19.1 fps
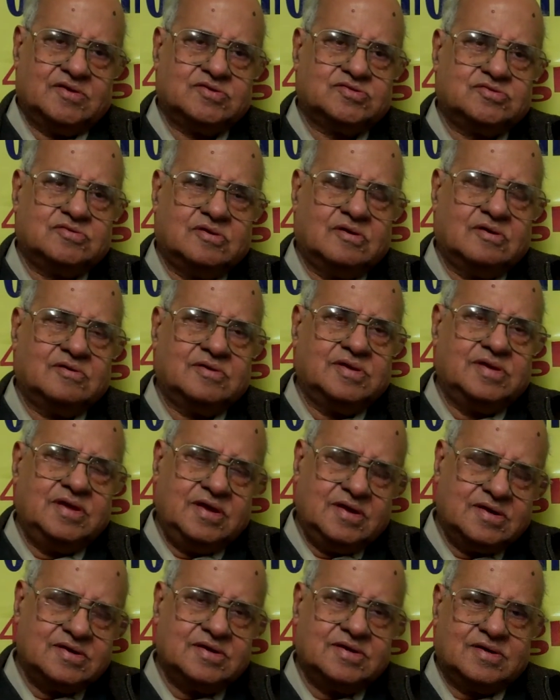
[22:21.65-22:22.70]
So
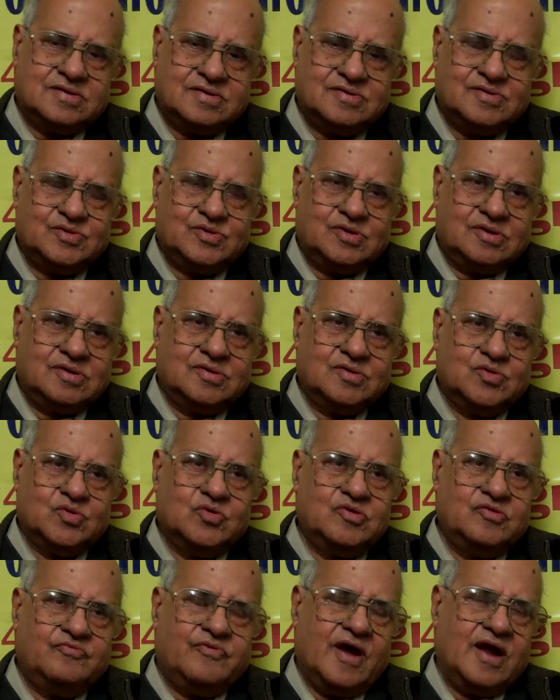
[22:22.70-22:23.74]
here
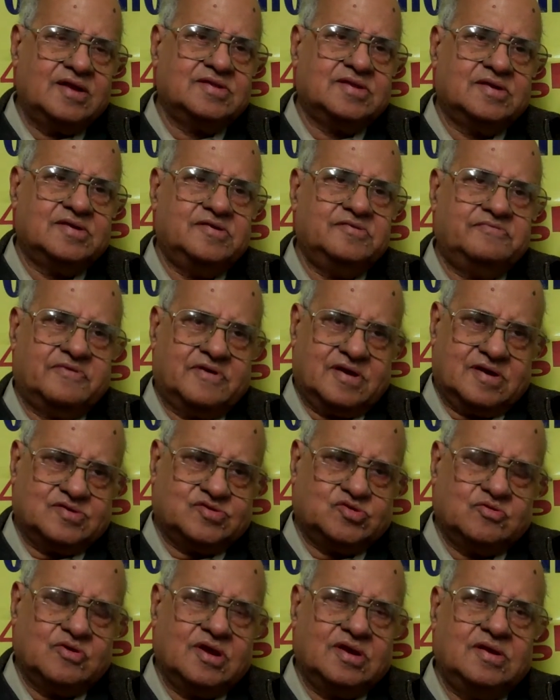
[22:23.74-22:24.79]
we find the
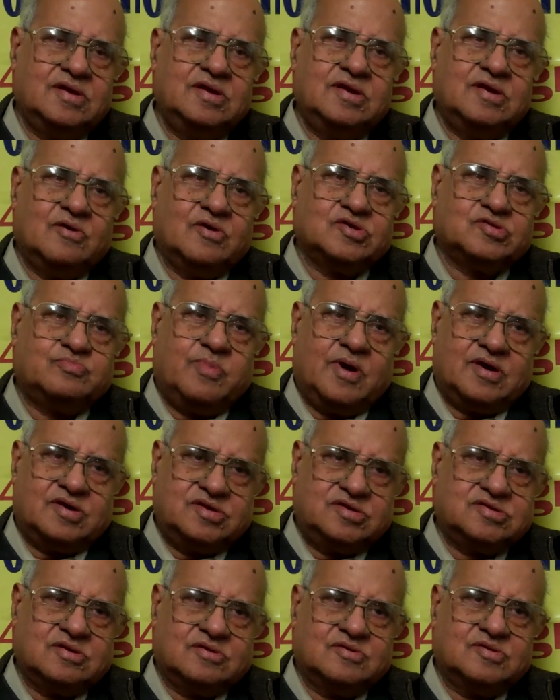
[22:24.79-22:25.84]
difference. When India was
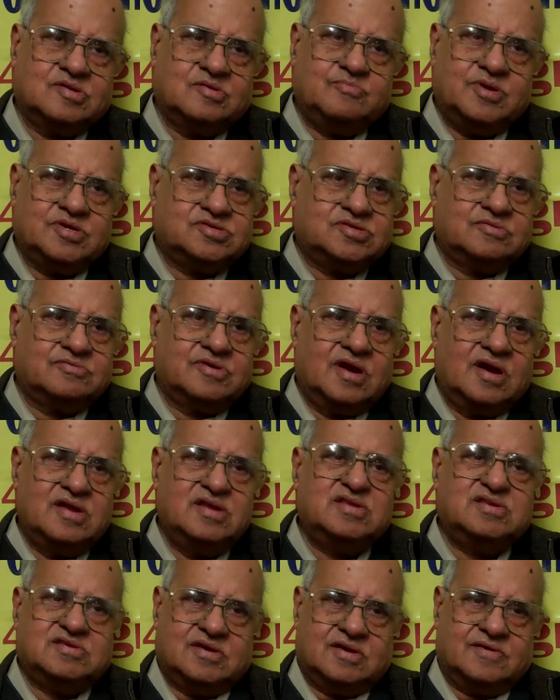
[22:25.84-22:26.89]
partitioned on the basis of
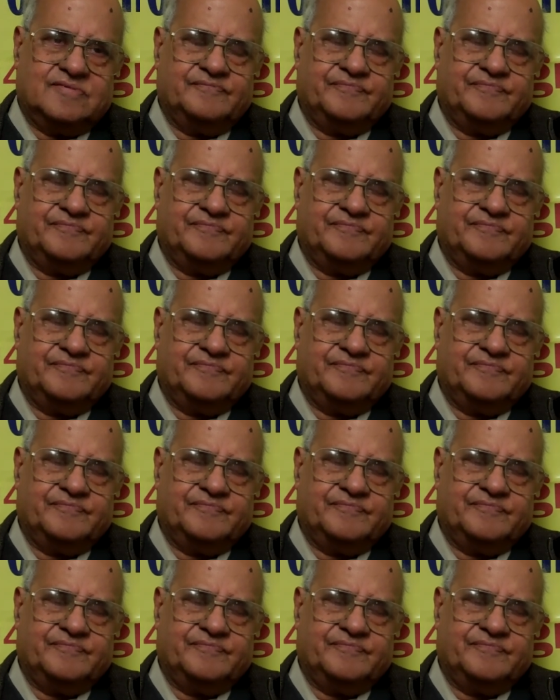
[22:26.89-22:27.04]
religion,